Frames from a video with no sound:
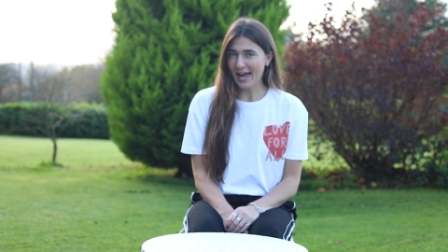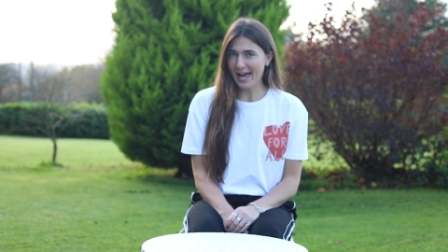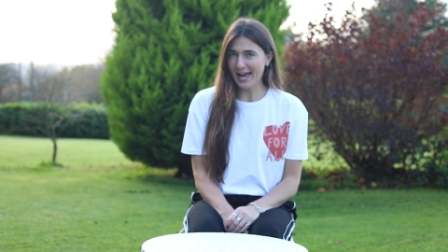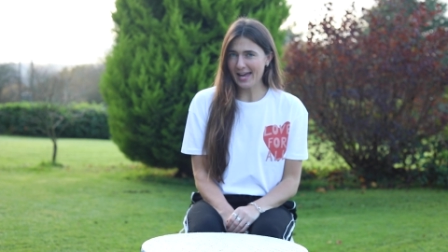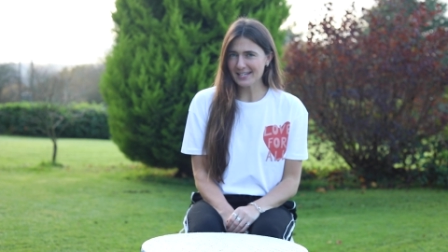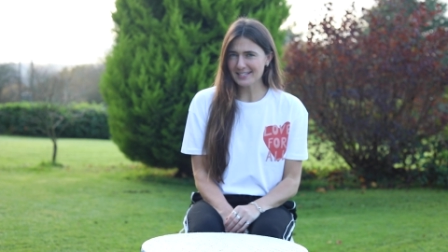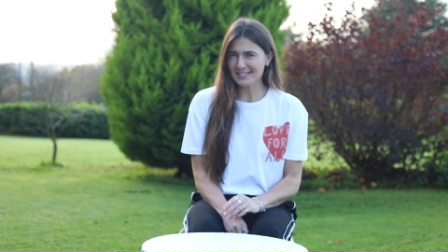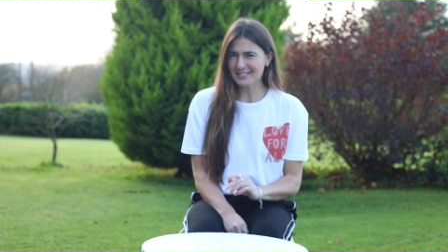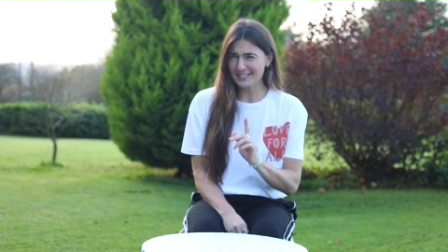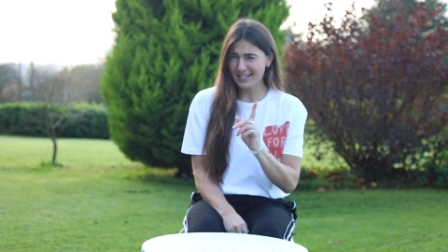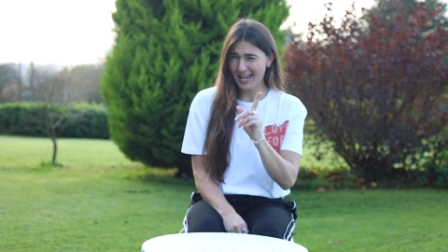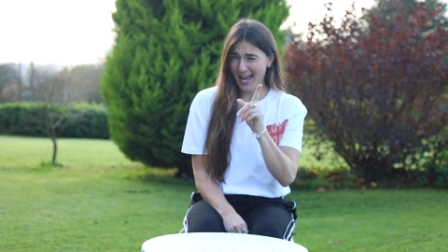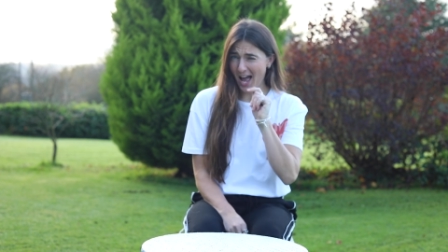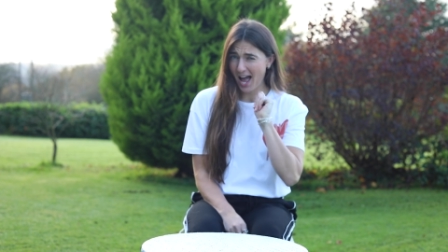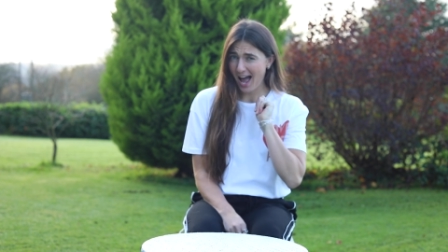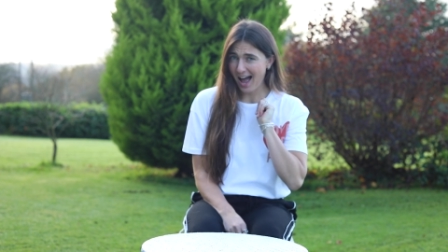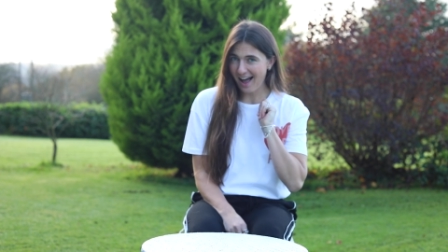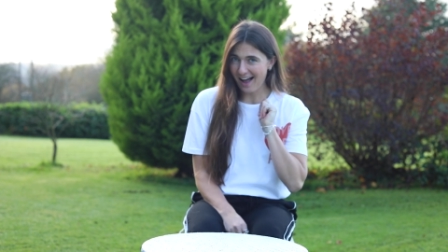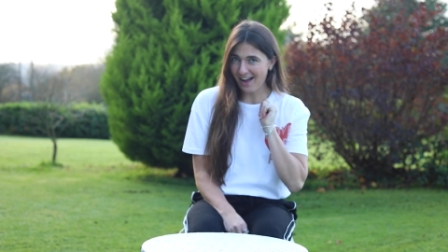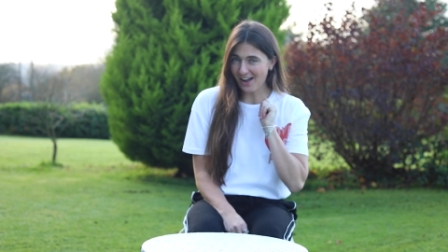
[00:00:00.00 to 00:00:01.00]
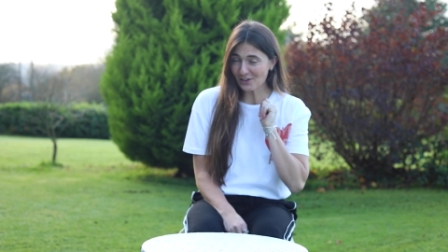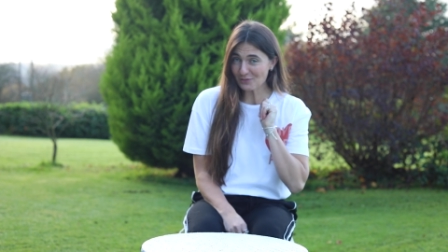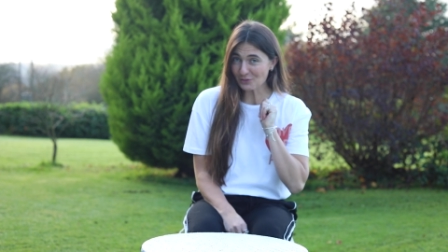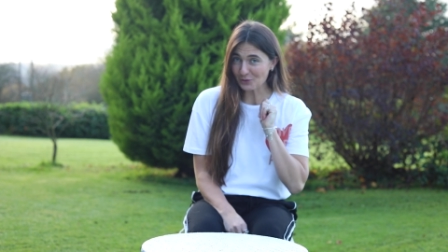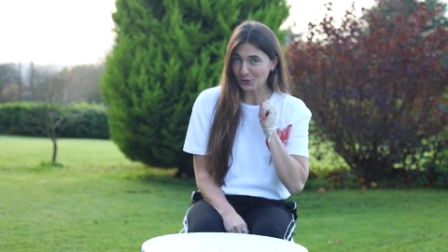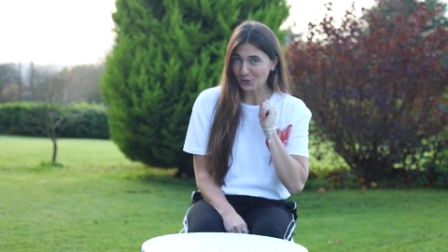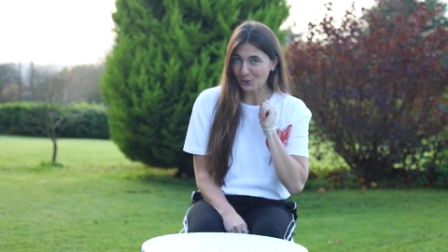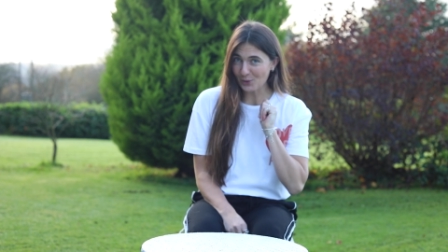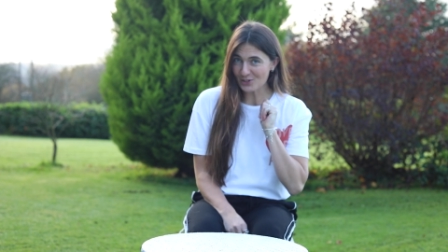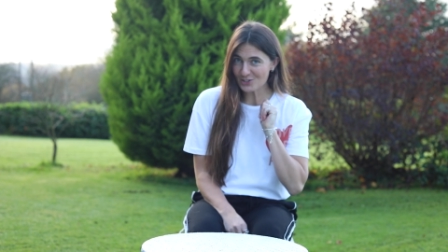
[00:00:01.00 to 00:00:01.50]
and I've
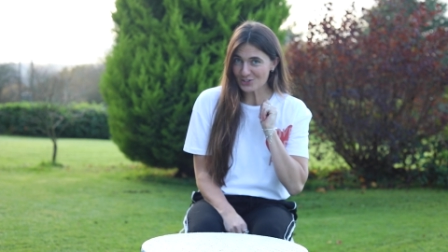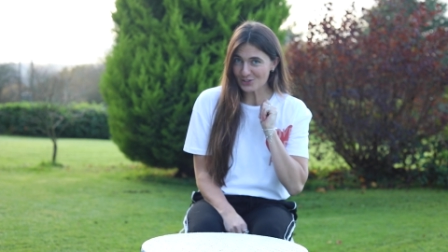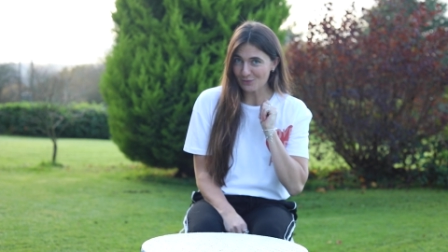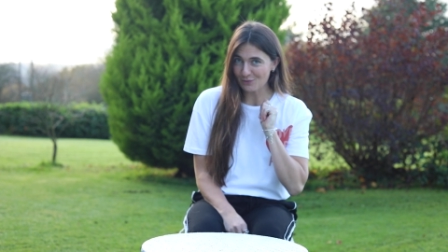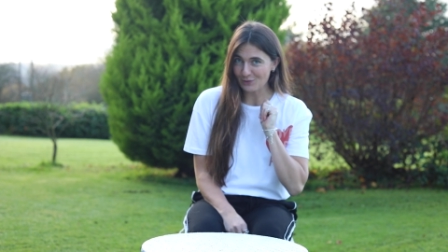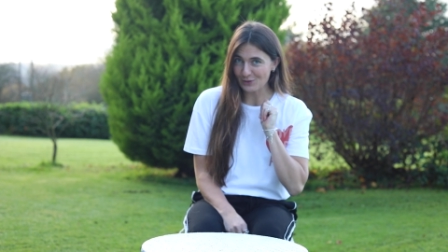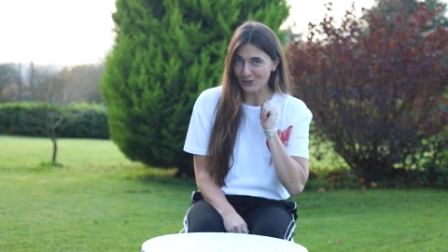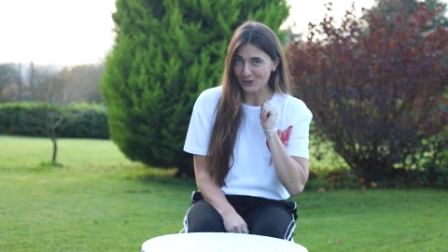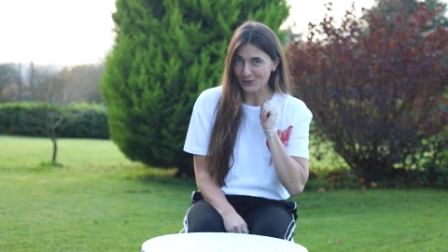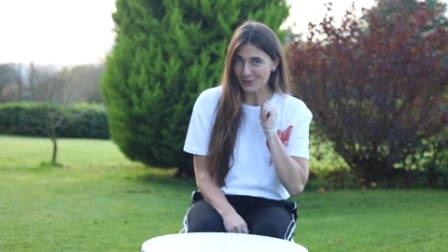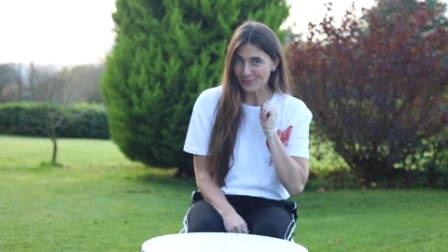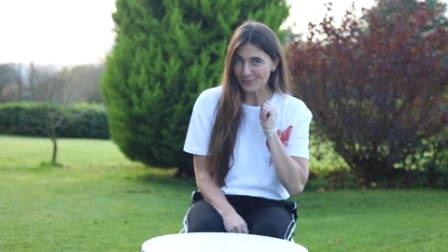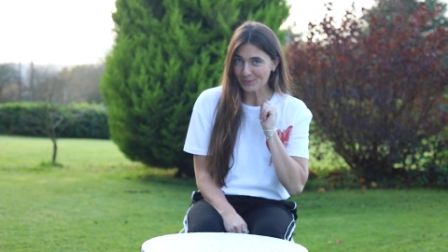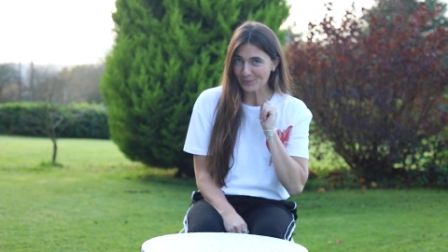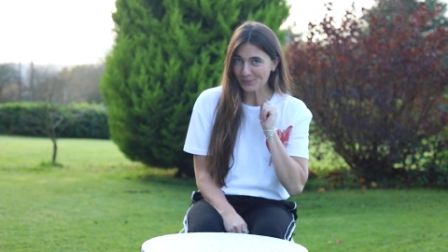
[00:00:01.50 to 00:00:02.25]
got a question for you.